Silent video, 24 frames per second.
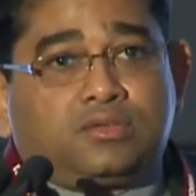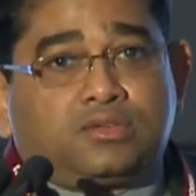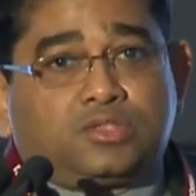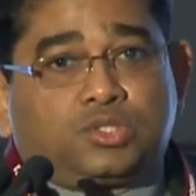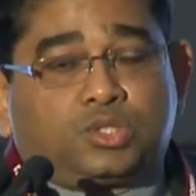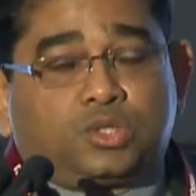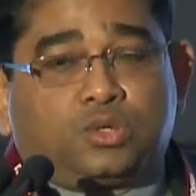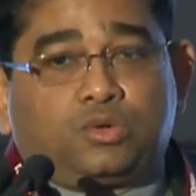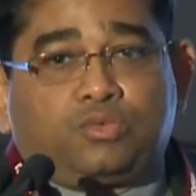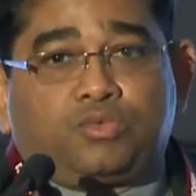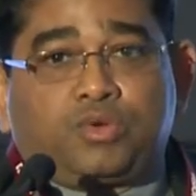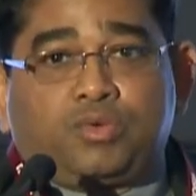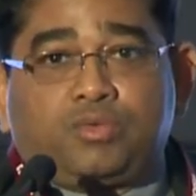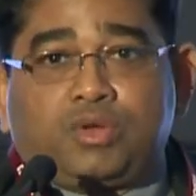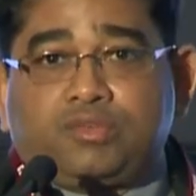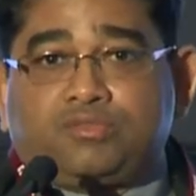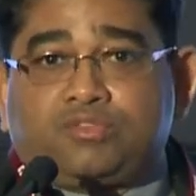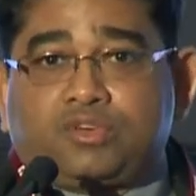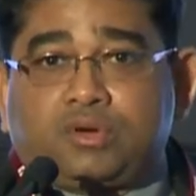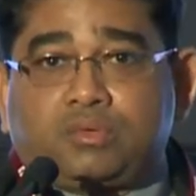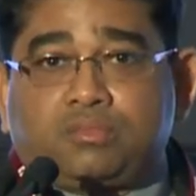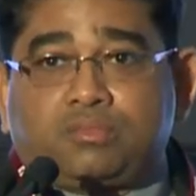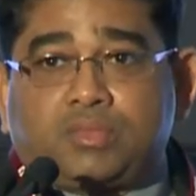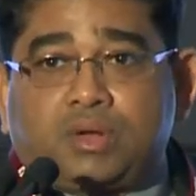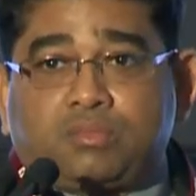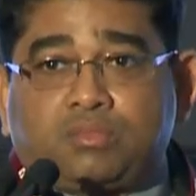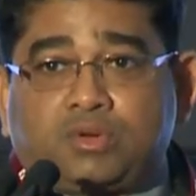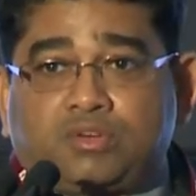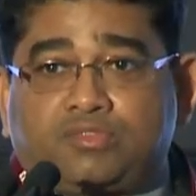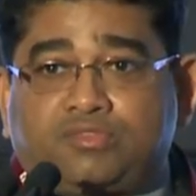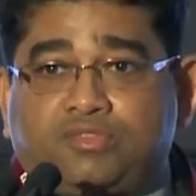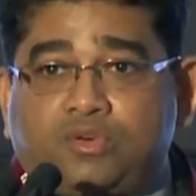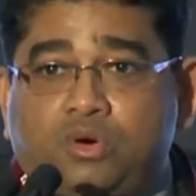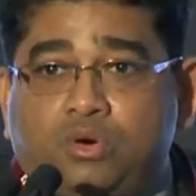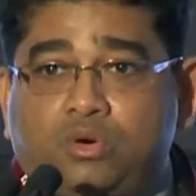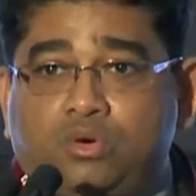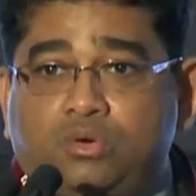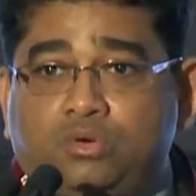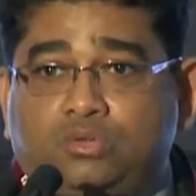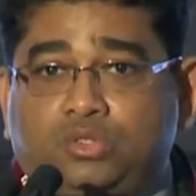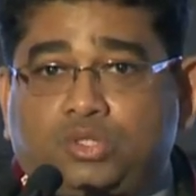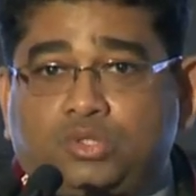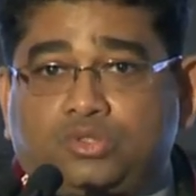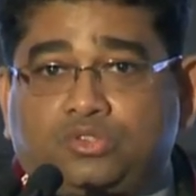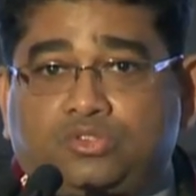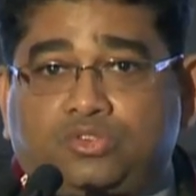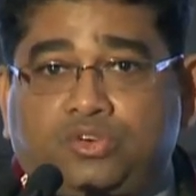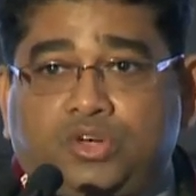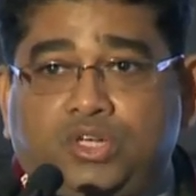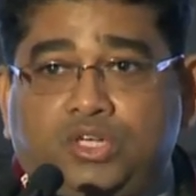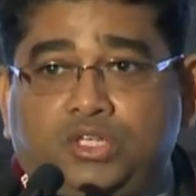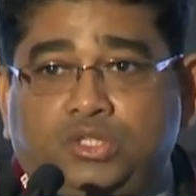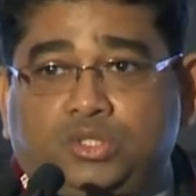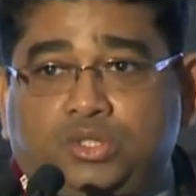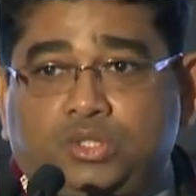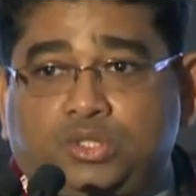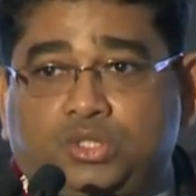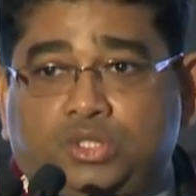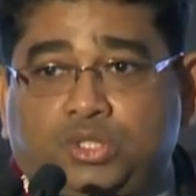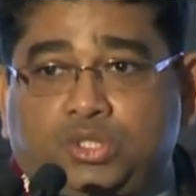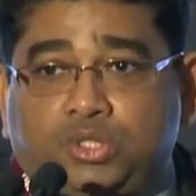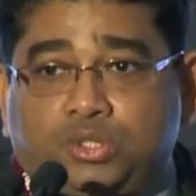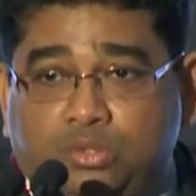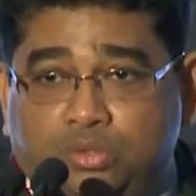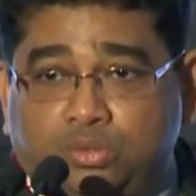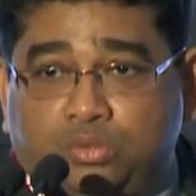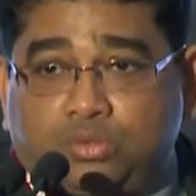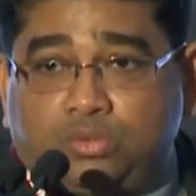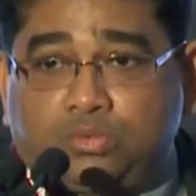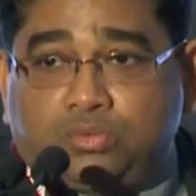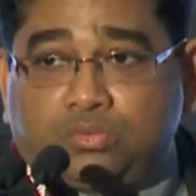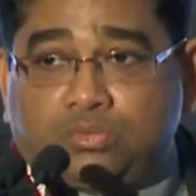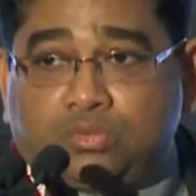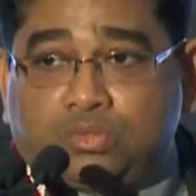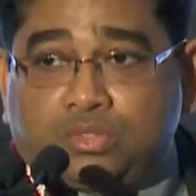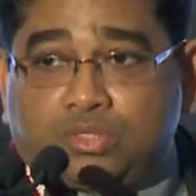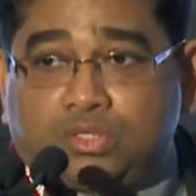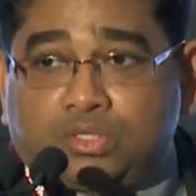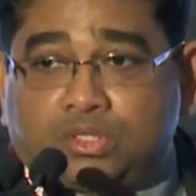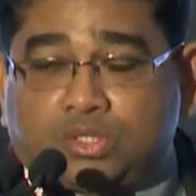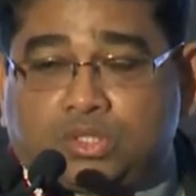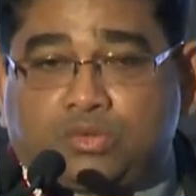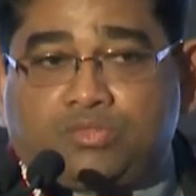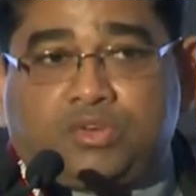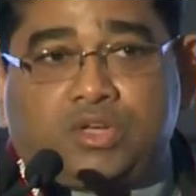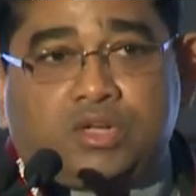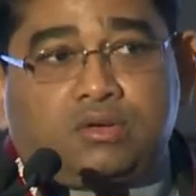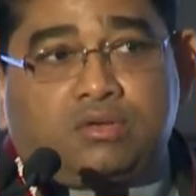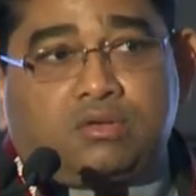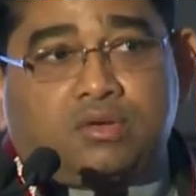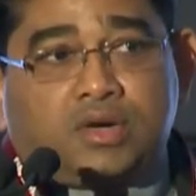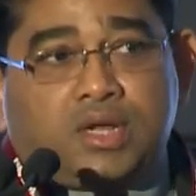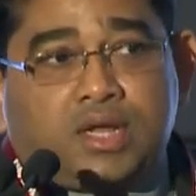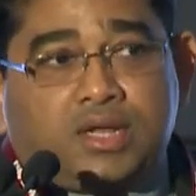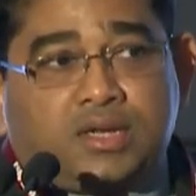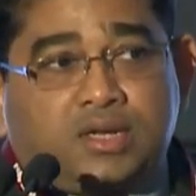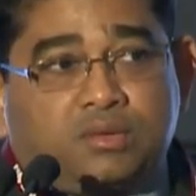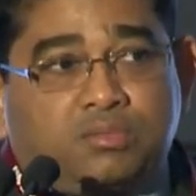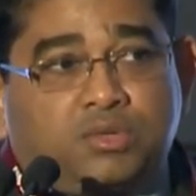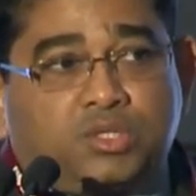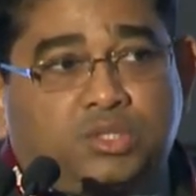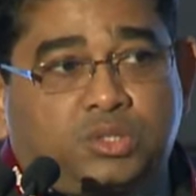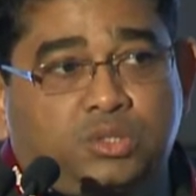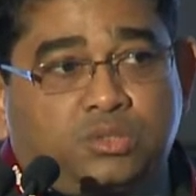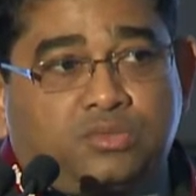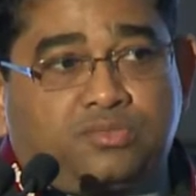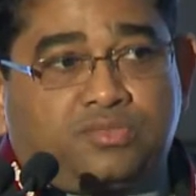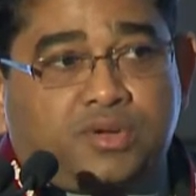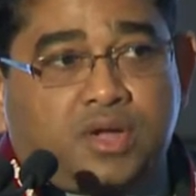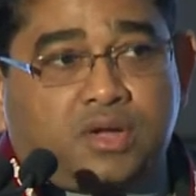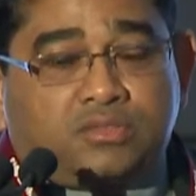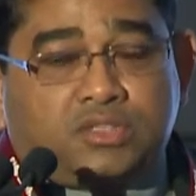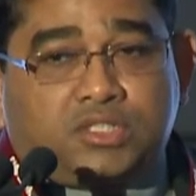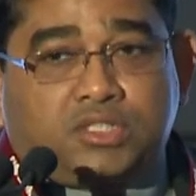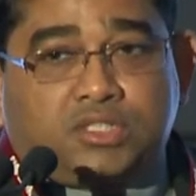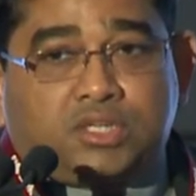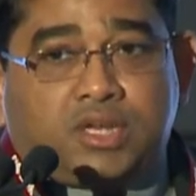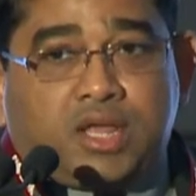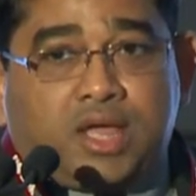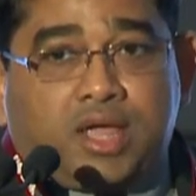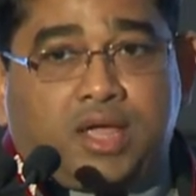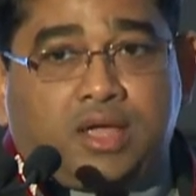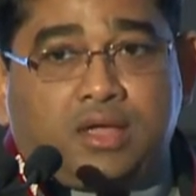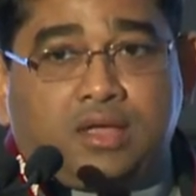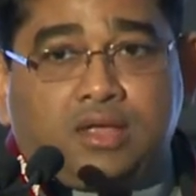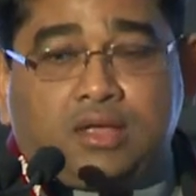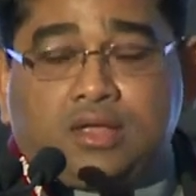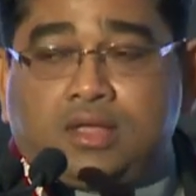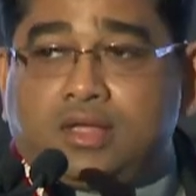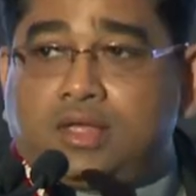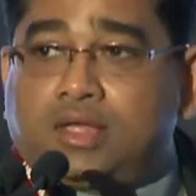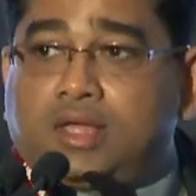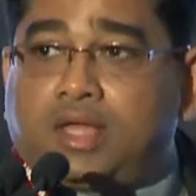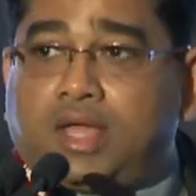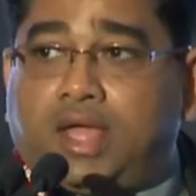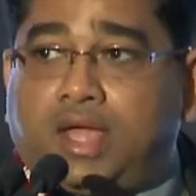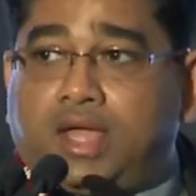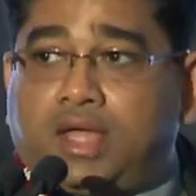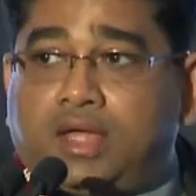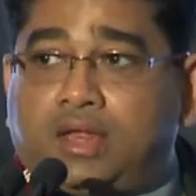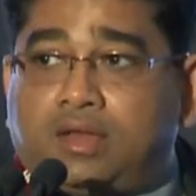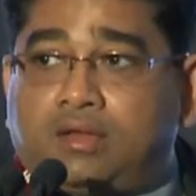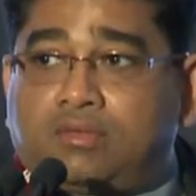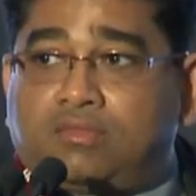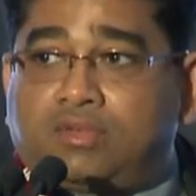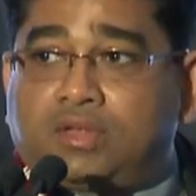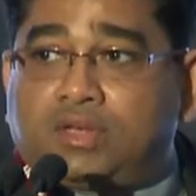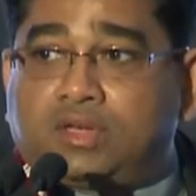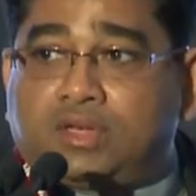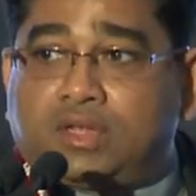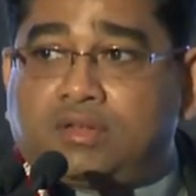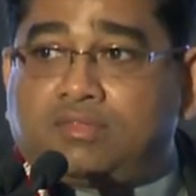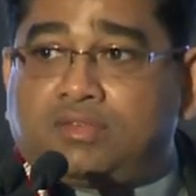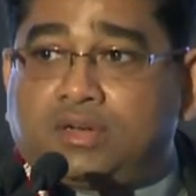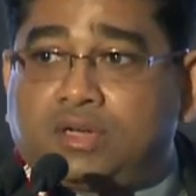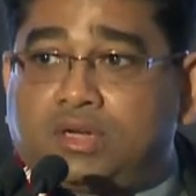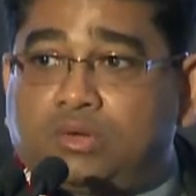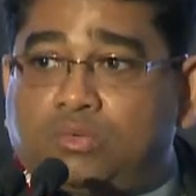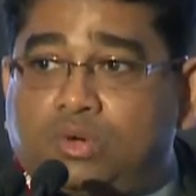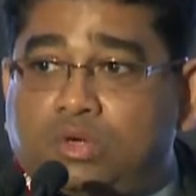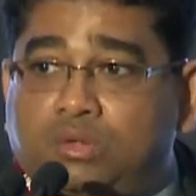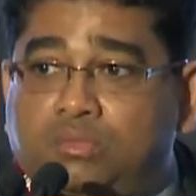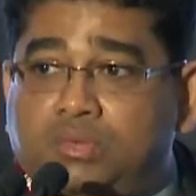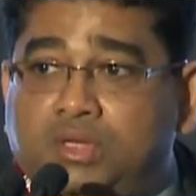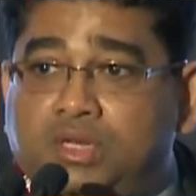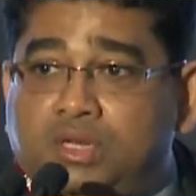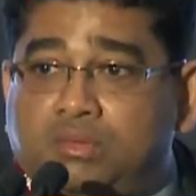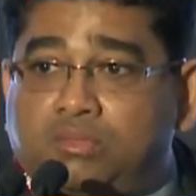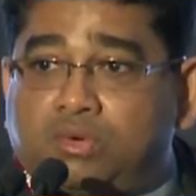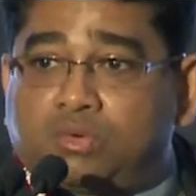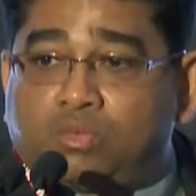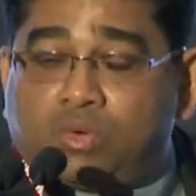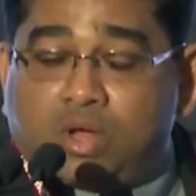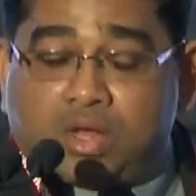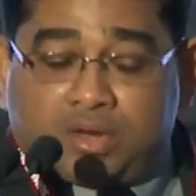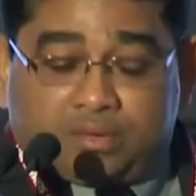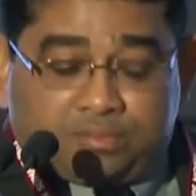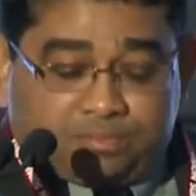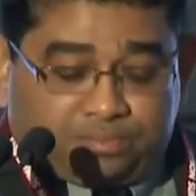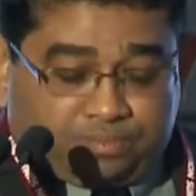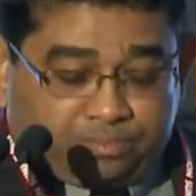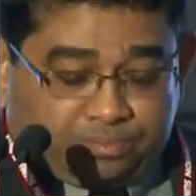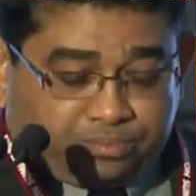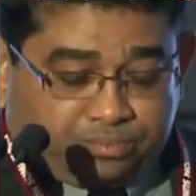So we went from number 4 to 3 to 2. So we are number 2 foundry today, and we definitely want to be number 1.